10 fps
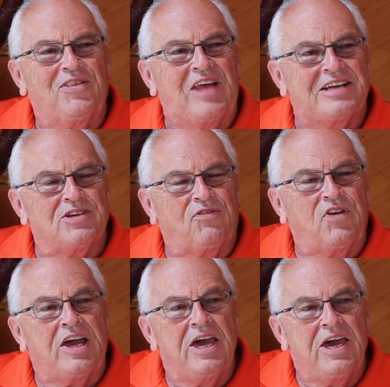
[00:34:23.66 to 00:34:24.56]
That's a
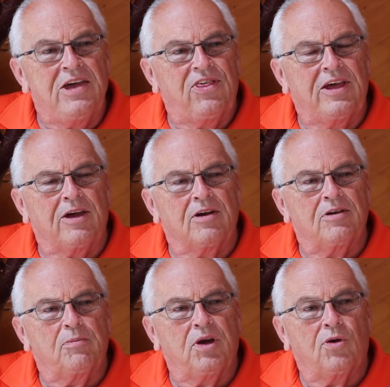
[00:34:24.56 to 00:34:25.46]
key thing
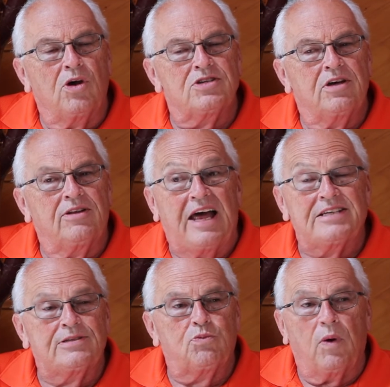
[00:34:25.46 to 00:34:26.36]
because
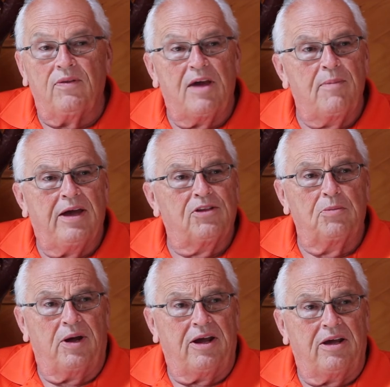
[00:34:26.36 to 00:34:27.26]
that's where they make their
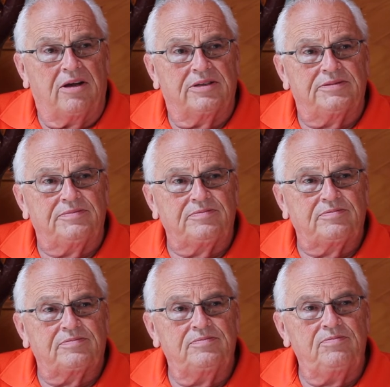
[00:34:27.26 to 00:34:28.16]
money,
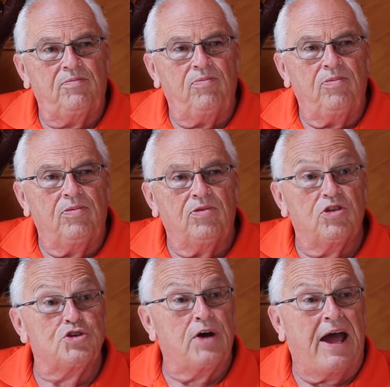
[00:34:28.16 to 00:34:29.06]

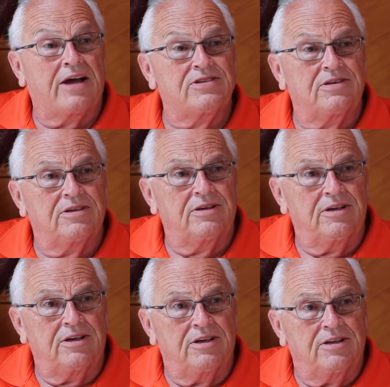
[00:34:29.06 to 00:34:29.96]
the tracks.
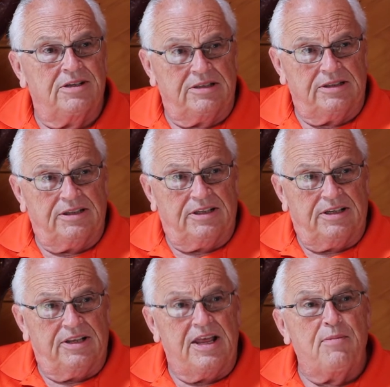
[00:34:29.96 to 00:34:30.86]

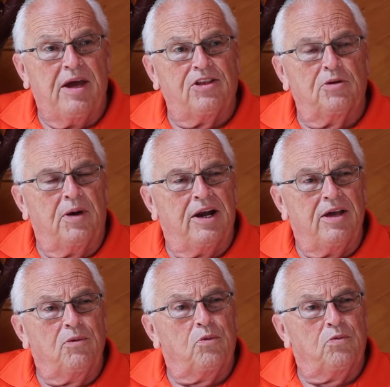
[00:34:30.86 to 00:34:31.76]
They make their
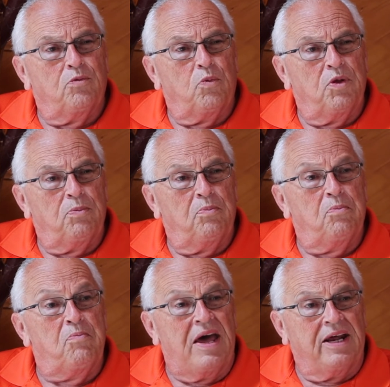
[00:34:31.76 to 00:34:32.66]
money with
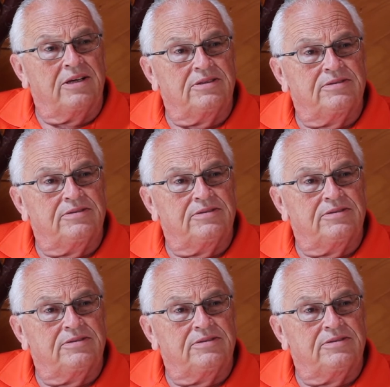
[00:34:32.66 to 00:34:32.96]
betting.